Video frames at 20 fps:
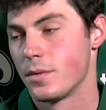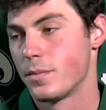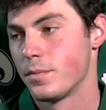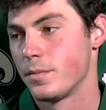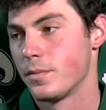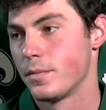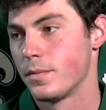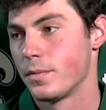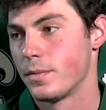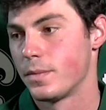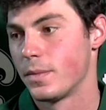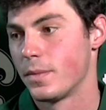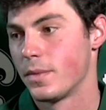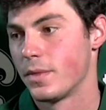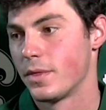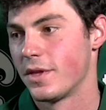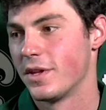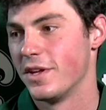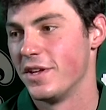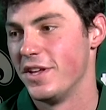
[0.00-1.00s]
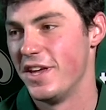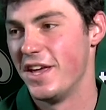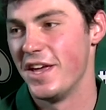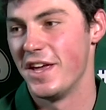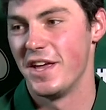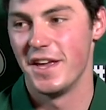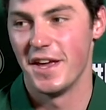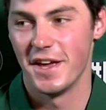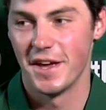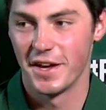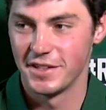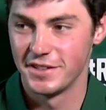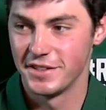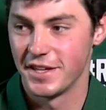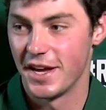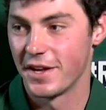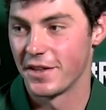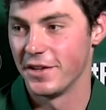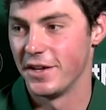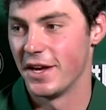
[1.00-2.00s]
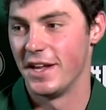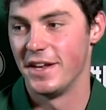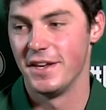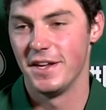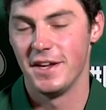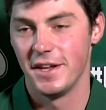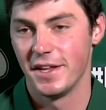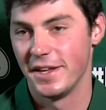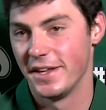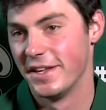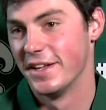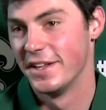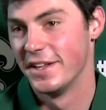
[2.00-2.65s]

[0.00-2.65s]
got a good job. Yeah, exactly. I need it.